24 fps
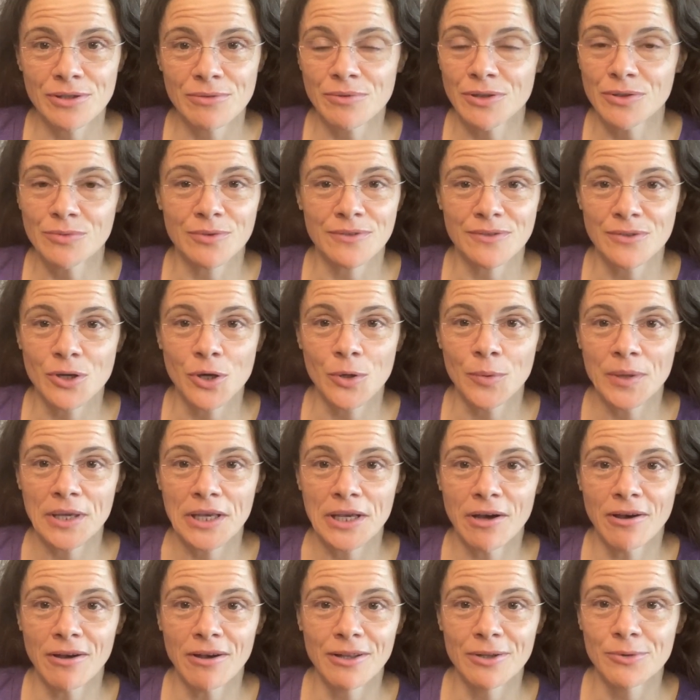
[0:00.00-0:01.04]
what was
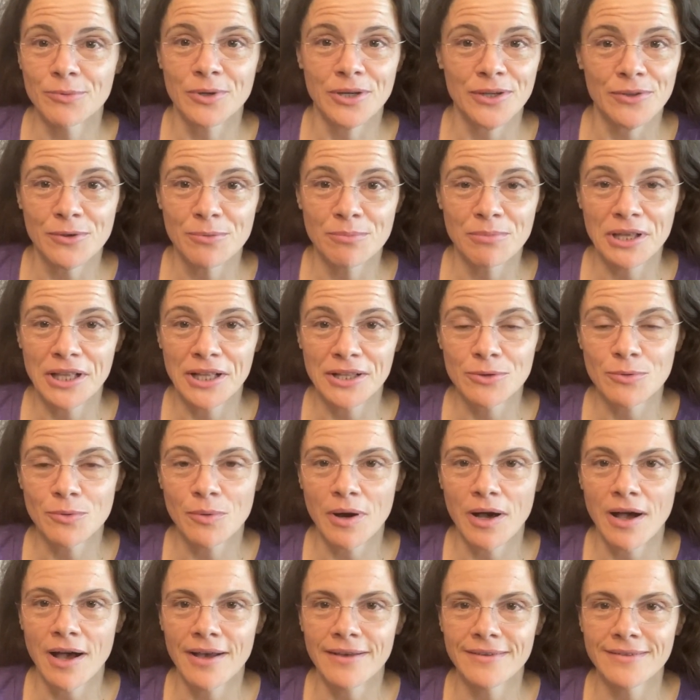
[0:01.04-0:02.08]
going on, where the milk
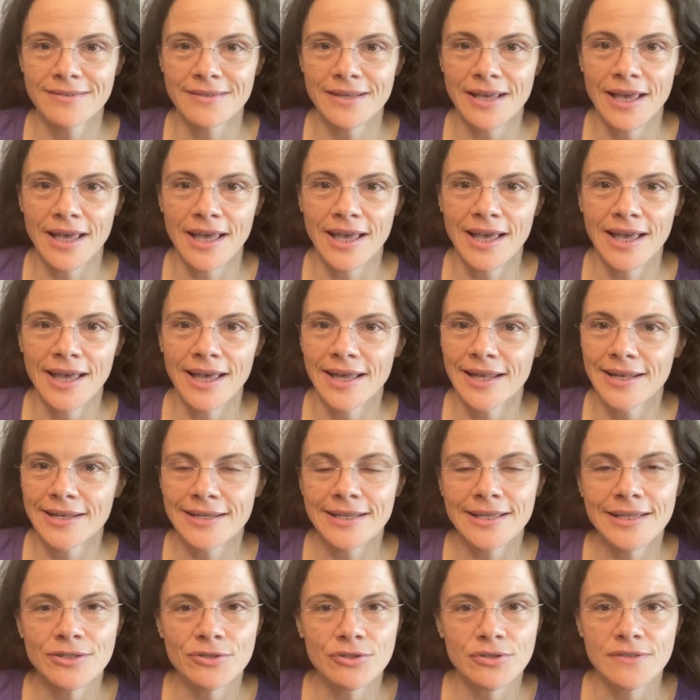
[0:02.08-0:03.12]
was, and
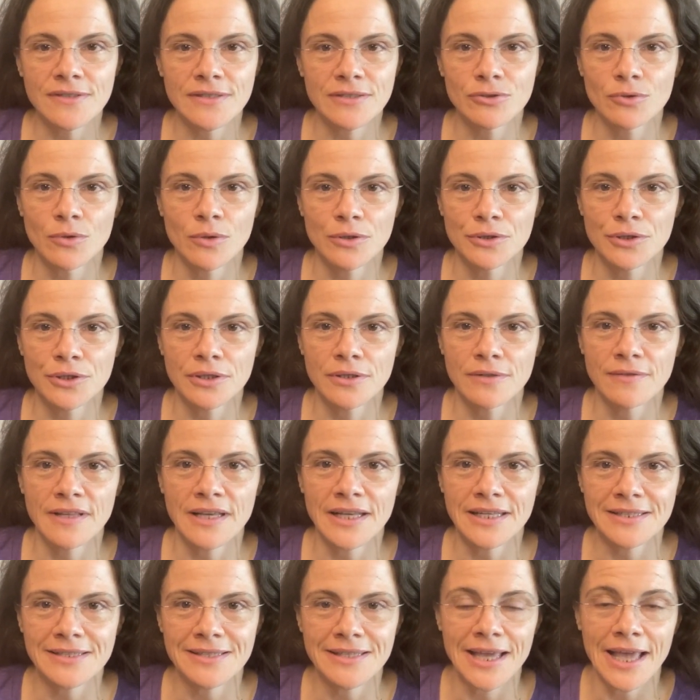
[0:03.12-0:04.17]
he just told her
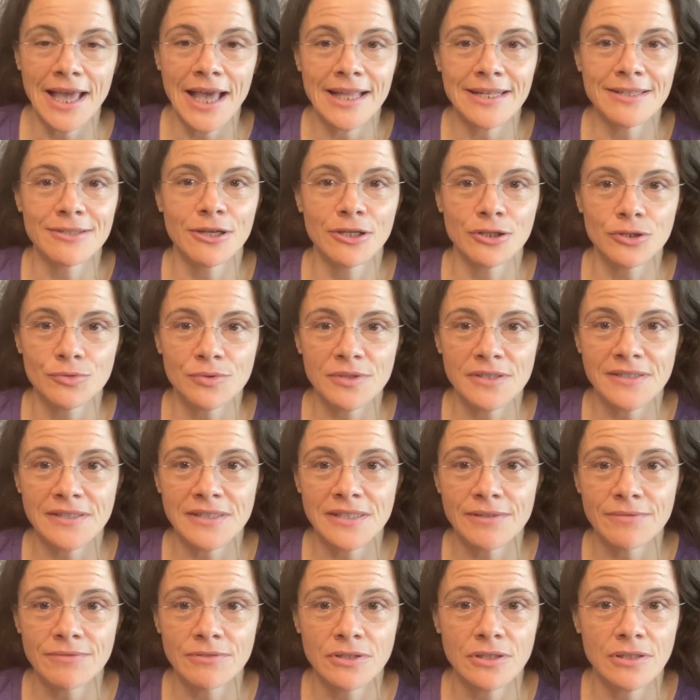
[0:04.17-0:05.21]
that they had not
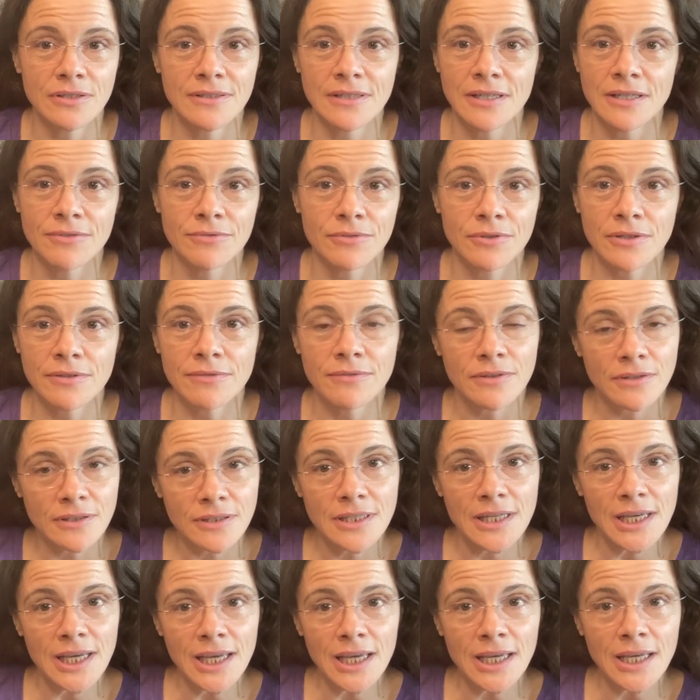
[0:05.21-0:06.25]
received the delivery for the
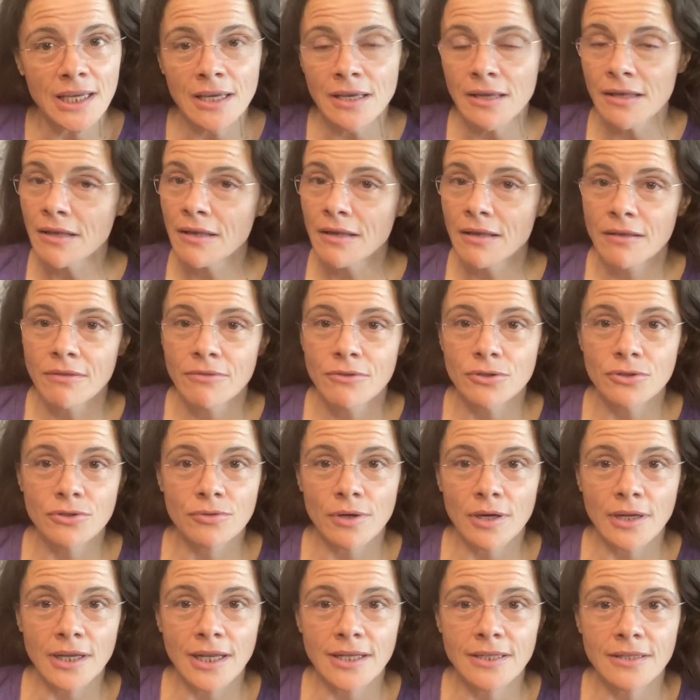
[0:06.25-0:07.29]
day. The
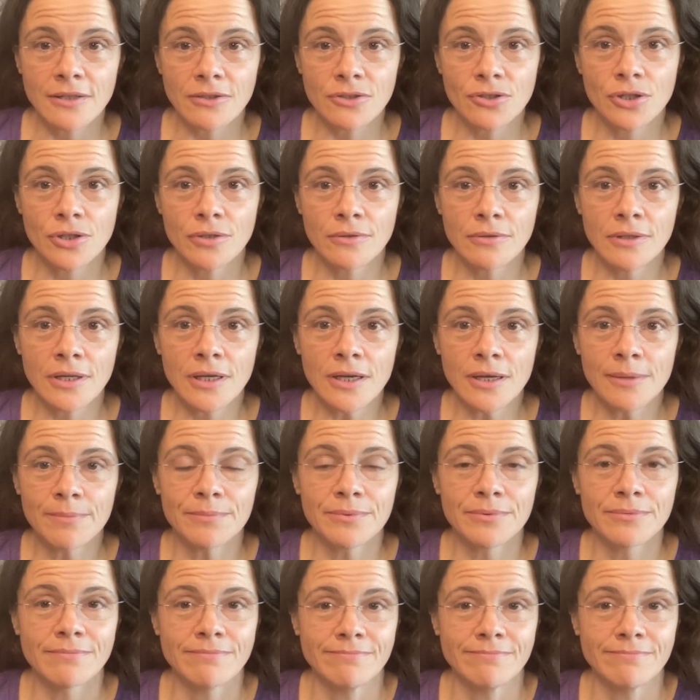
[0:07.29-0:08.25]
truck had not showed up.